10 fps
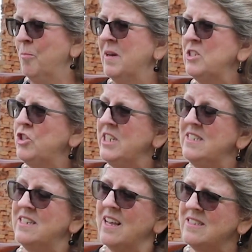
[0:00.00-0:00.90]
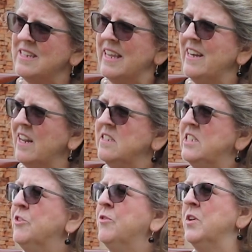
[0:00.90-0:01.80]
but she does get a
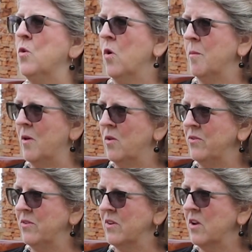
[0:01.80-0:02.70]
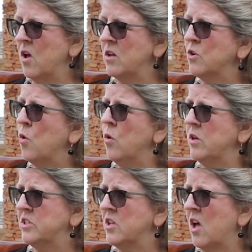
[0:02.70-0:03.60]
different hormone called
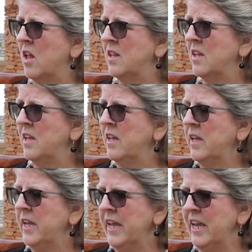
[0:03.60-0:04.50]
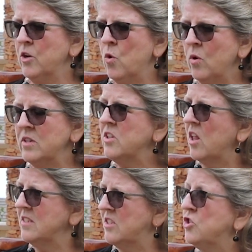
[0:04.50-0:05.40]
cortisol. And
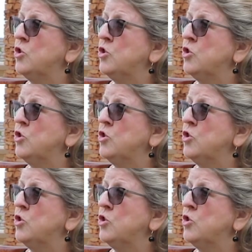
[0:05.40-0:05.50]
cortisol is a